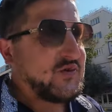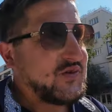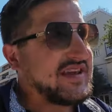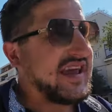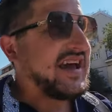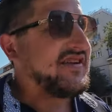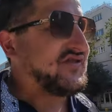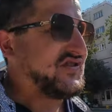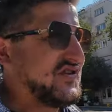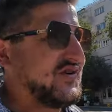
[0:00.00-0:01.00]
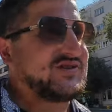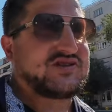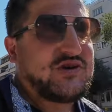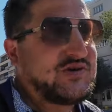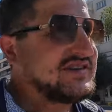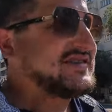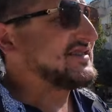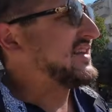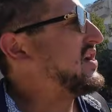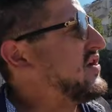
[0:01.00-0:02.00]
We have euros. Kunas
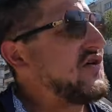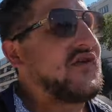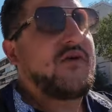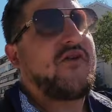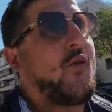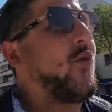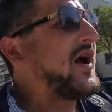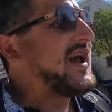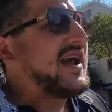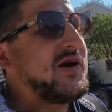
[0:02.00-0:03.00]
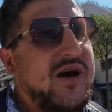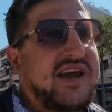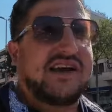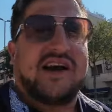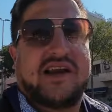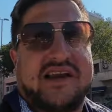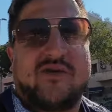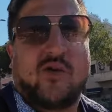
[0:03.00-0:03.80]
is way gone.